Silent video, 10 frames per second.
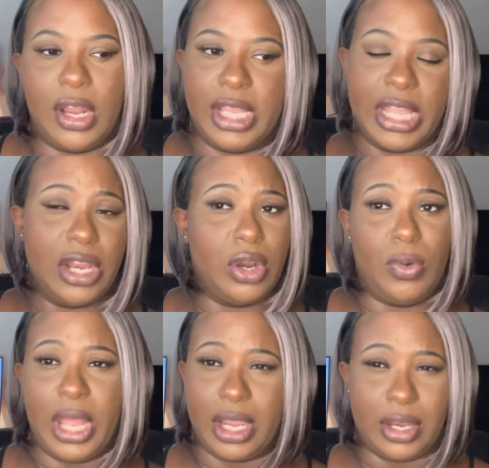Like they didn't know
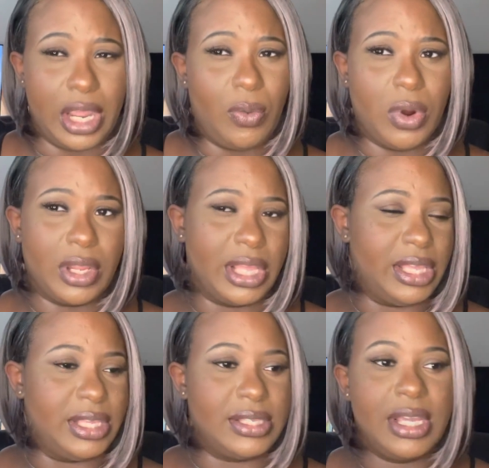what like a network
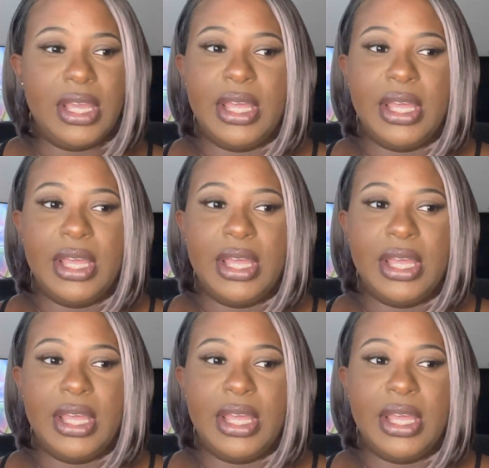is.